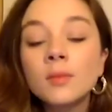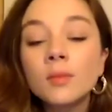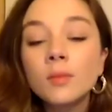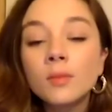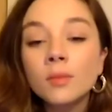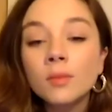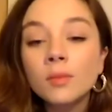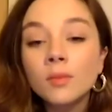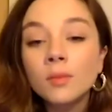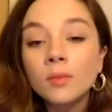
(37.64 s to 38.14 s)

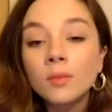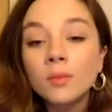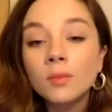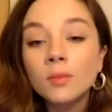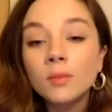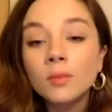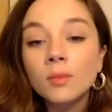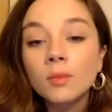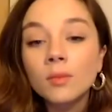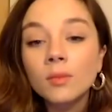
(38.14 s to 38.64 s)

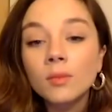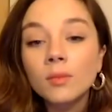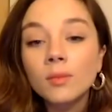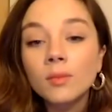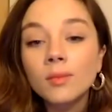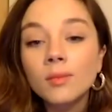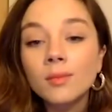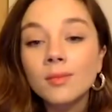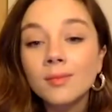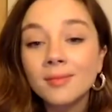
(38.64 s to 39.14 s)

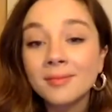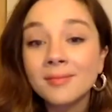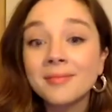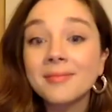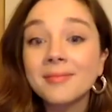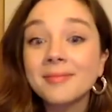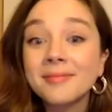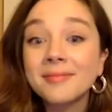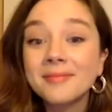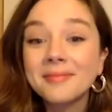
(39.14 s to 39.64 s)

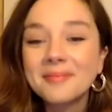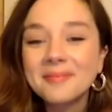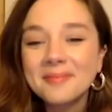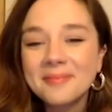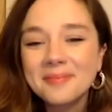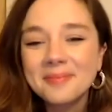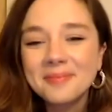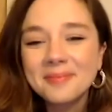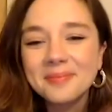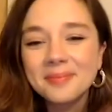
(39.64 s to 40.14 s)

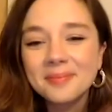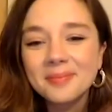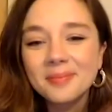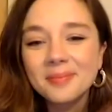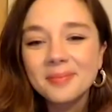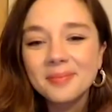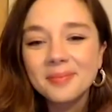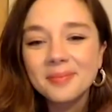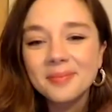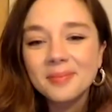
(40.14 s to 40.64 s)

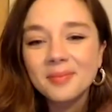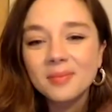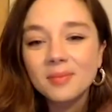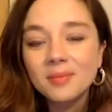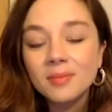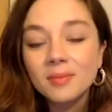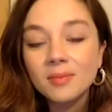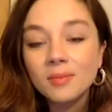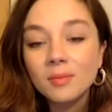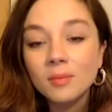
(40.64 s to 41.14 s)

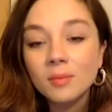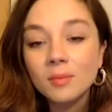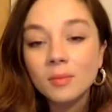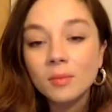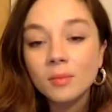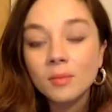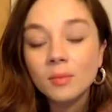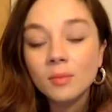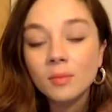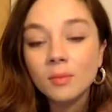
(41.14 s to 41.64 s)

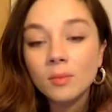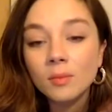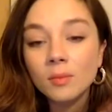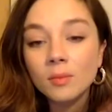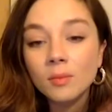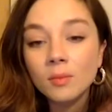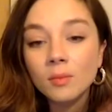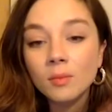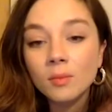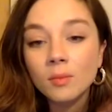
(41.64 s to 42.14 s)

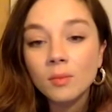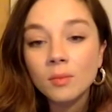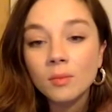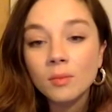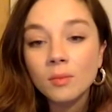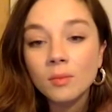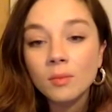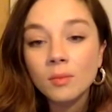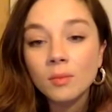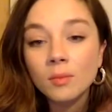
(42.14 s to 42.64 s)

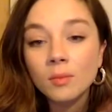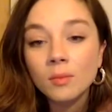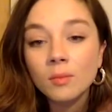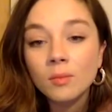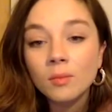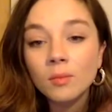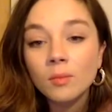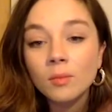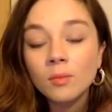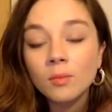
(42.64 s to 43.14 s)

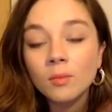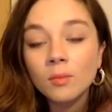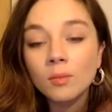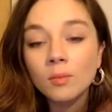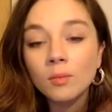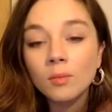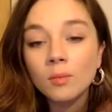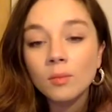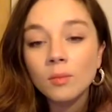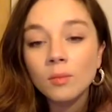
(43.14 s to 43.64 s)

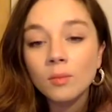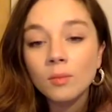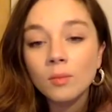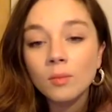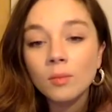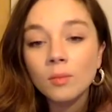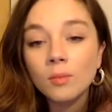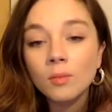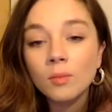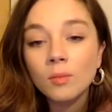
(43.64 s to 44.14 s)

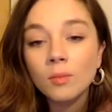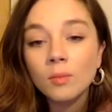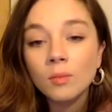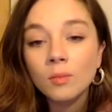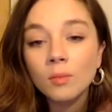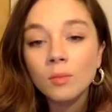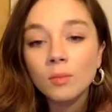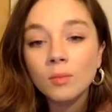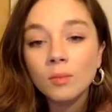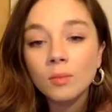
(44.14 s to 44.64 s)

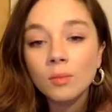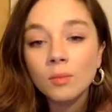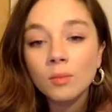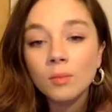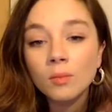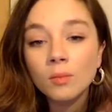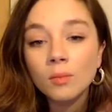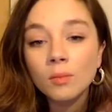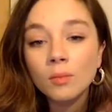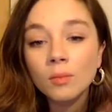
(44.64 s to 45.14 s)

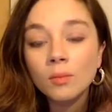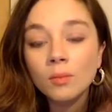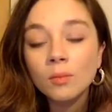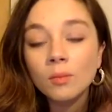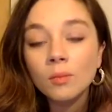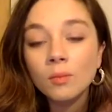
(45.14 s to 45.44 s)
(silent)